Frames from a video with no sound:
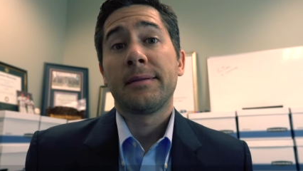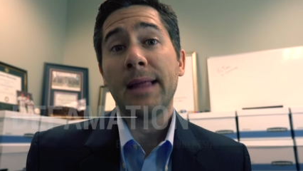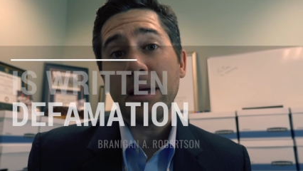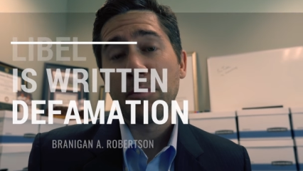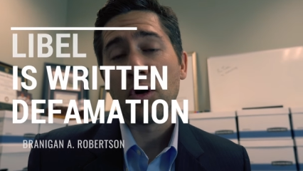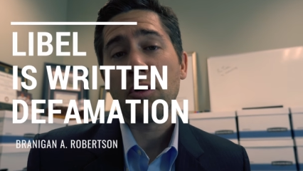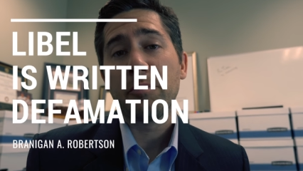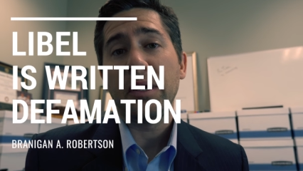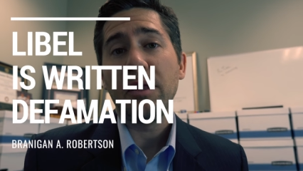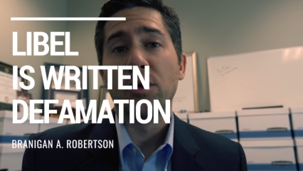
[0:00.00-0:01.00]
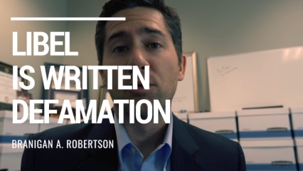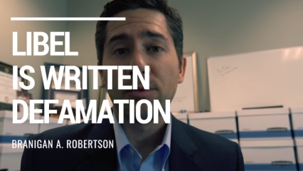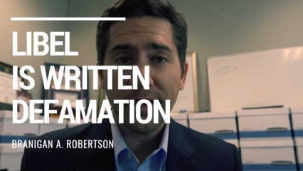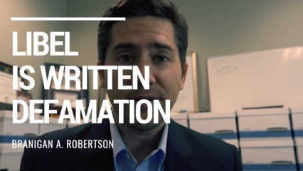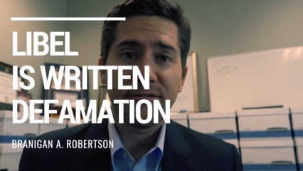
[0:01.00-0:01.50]
Libel, being the
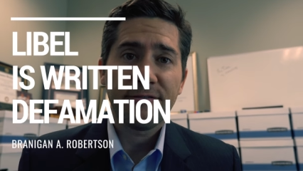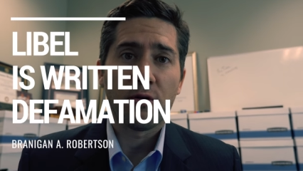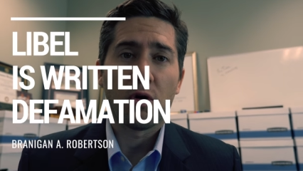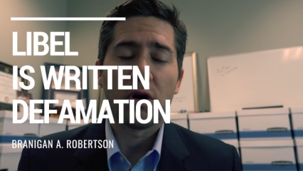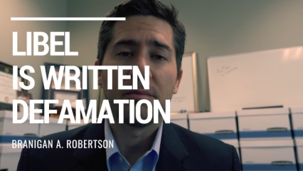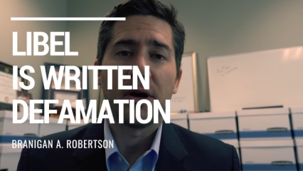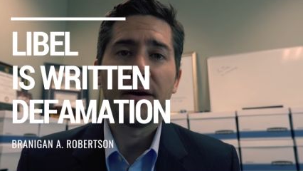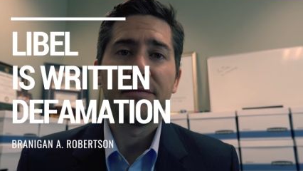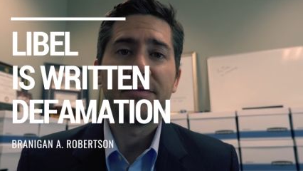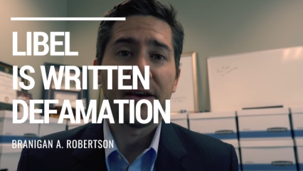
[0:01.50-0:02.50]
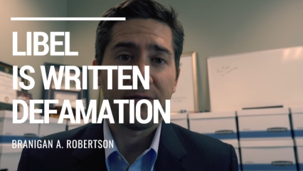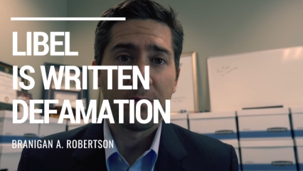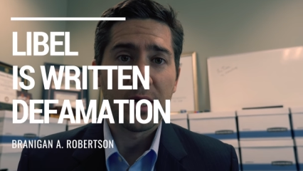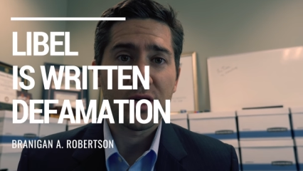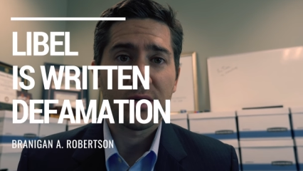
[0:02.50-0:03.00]
written form of
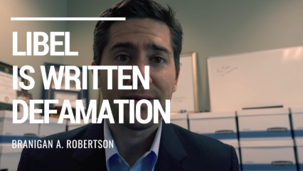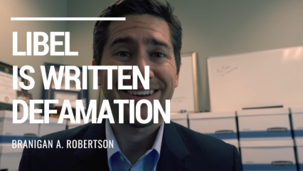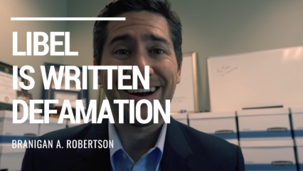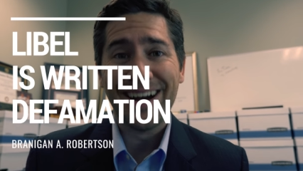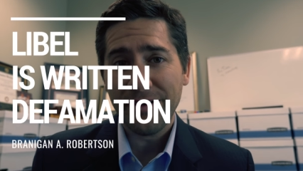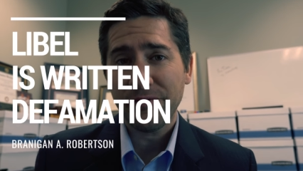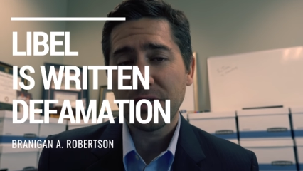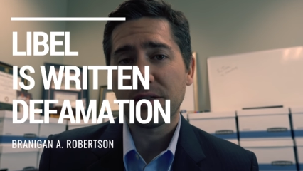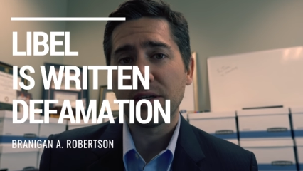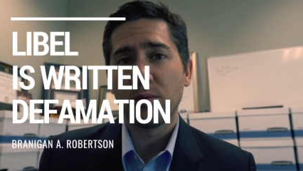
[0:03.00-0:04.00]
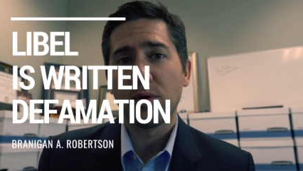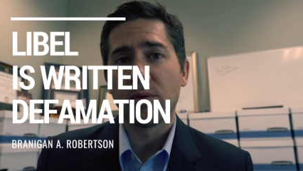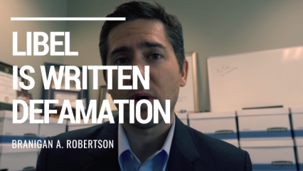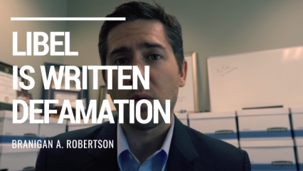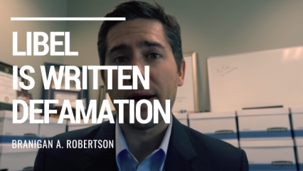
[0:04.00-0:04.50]
defamation, obviously would
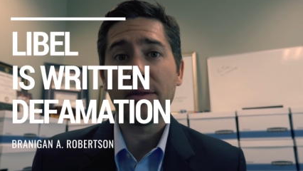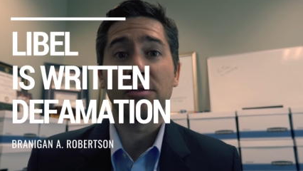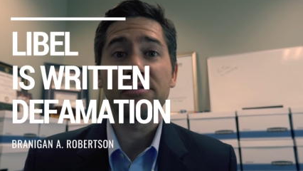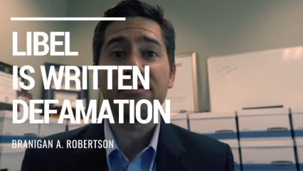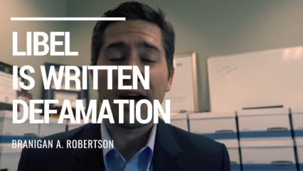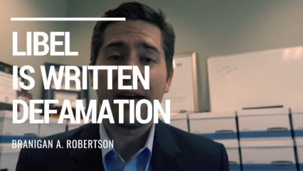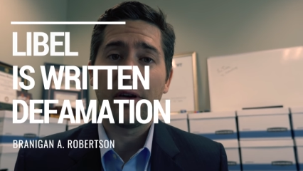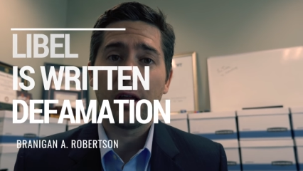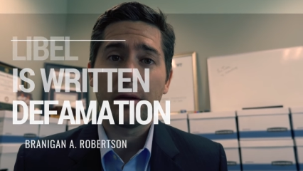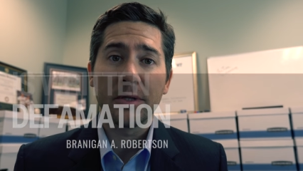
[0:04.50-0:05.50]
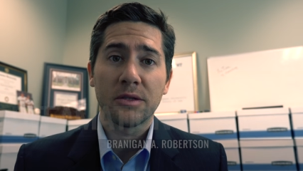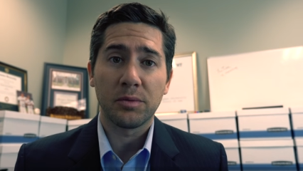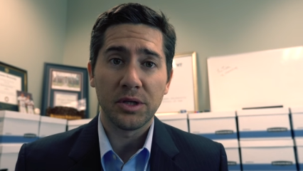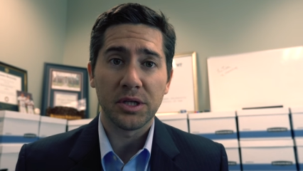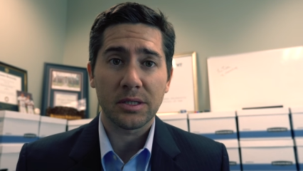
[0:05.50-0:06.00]
require those five
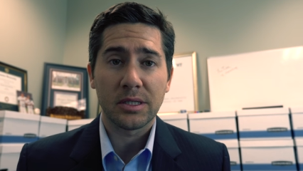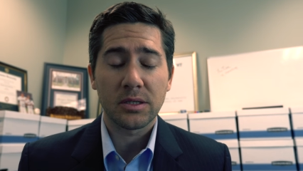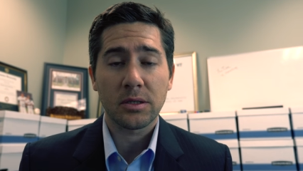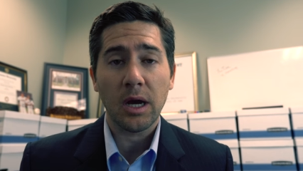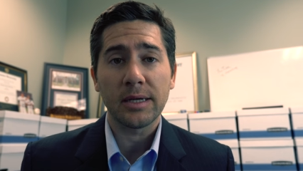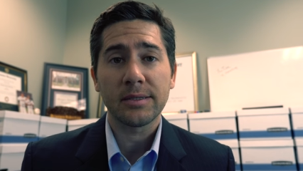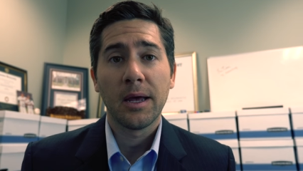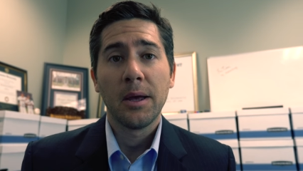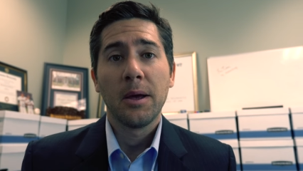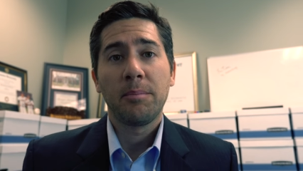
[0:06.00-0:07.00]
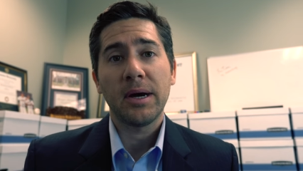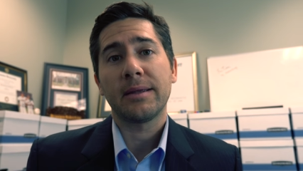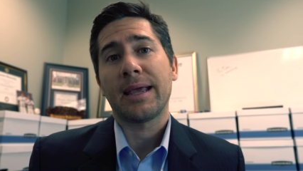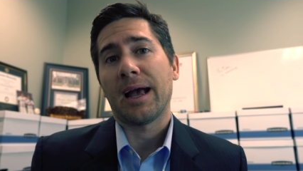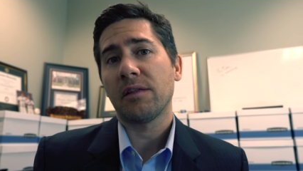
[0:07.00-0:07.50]
elements we just discussed,
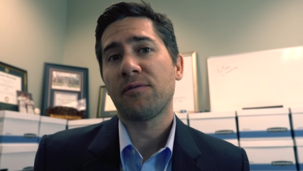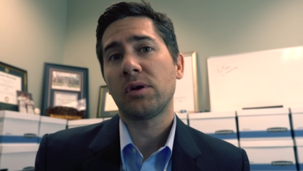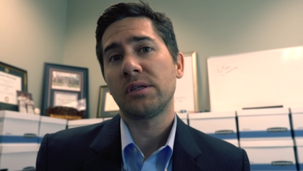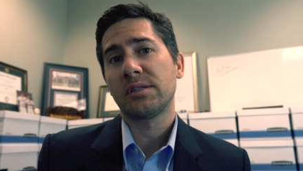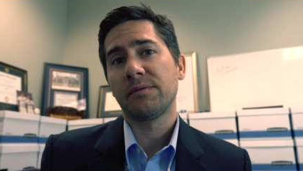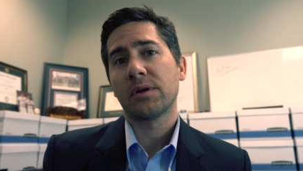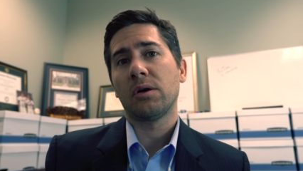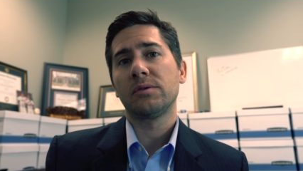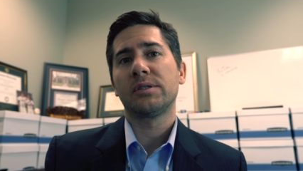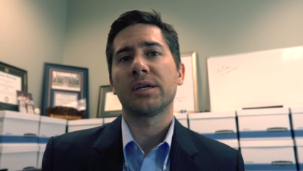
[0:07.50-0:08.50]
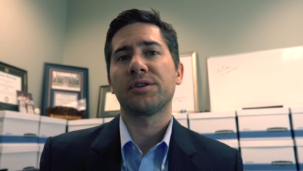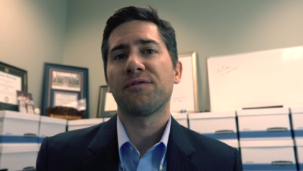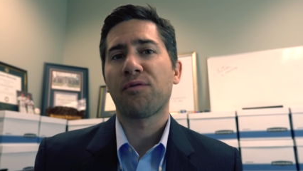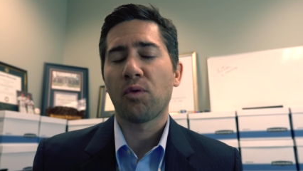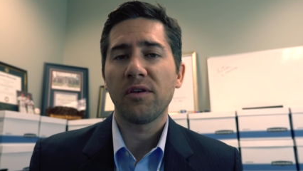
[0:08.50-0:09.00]
but California Civil Code
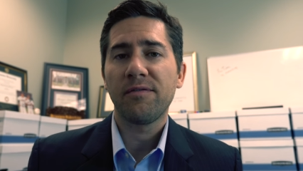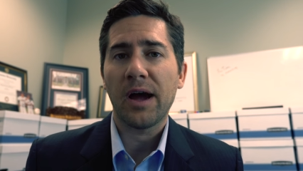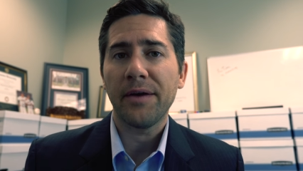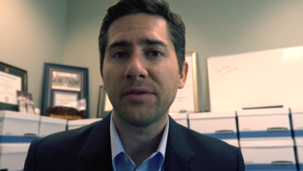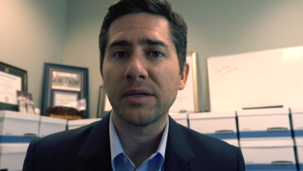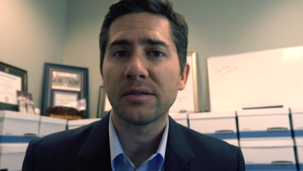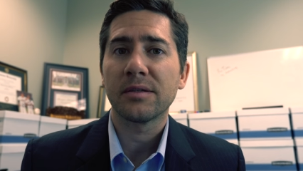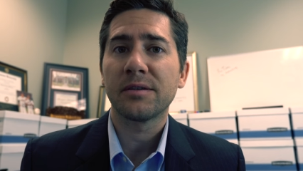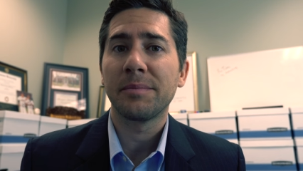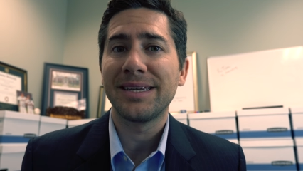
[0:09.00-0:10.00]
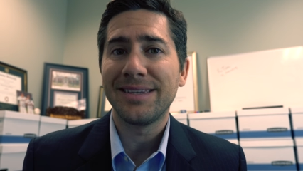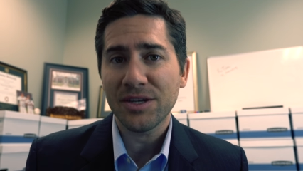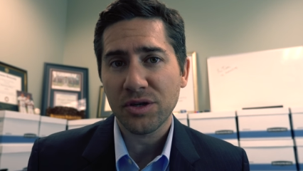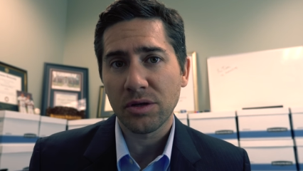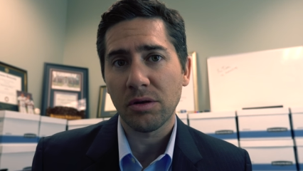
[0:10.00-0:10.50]
Section forty-five gives us some
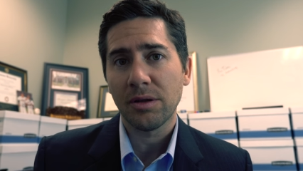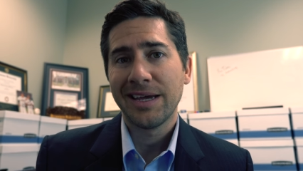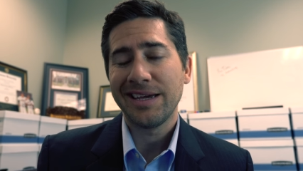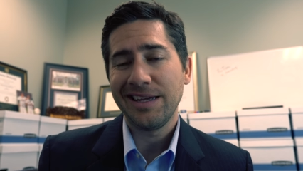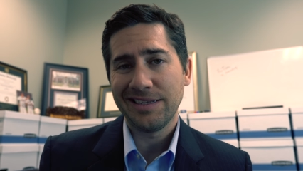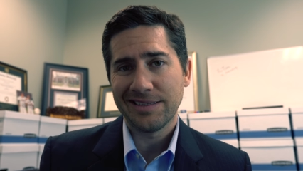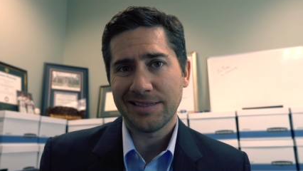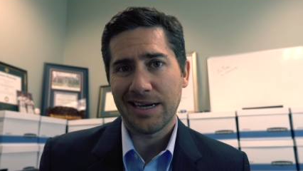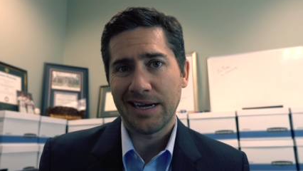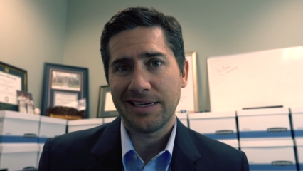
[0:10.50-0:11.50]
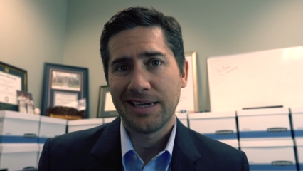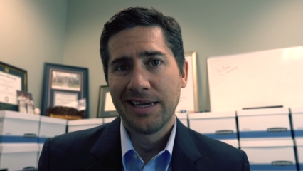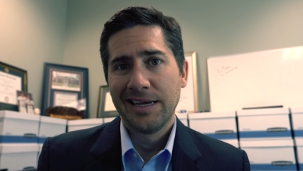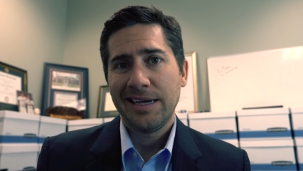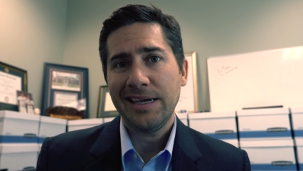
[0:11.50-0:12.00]
additional insight.
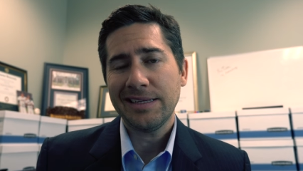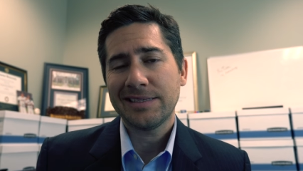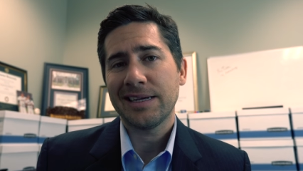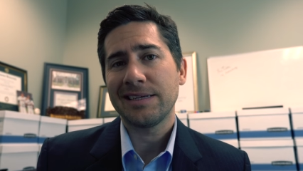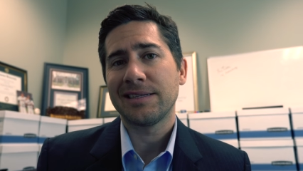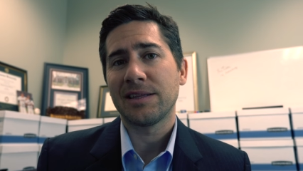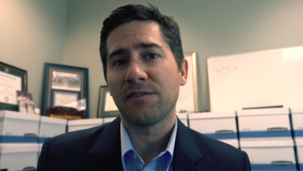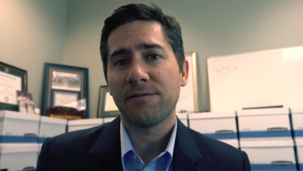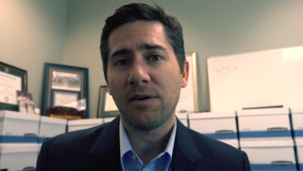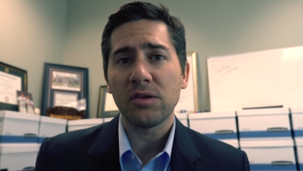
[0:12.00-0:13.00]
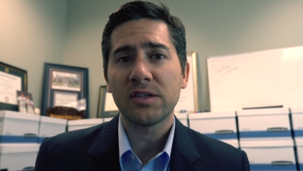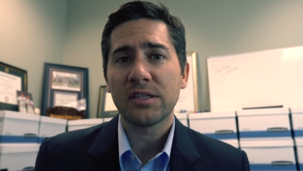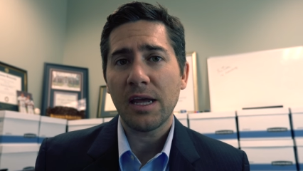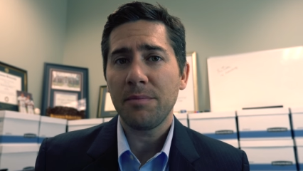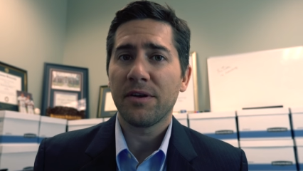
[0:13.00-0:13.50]
It says that the false
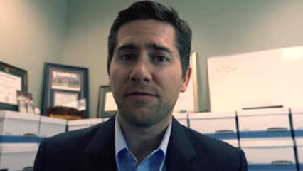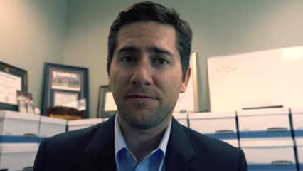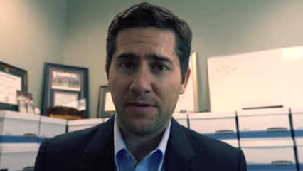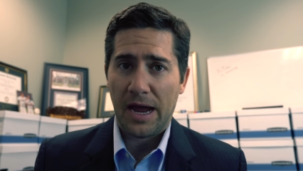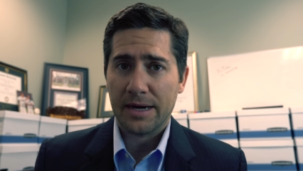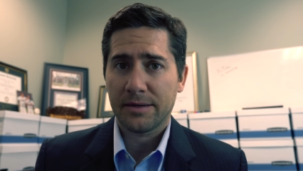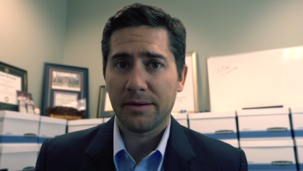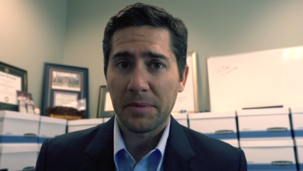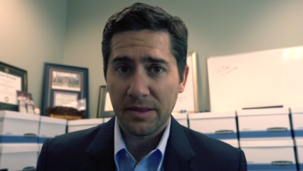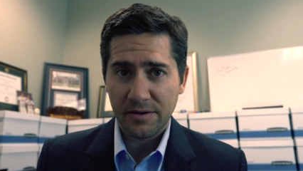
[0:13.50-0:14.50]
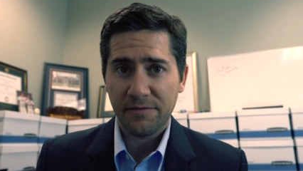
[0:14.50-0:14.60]
statement of fact, I mean the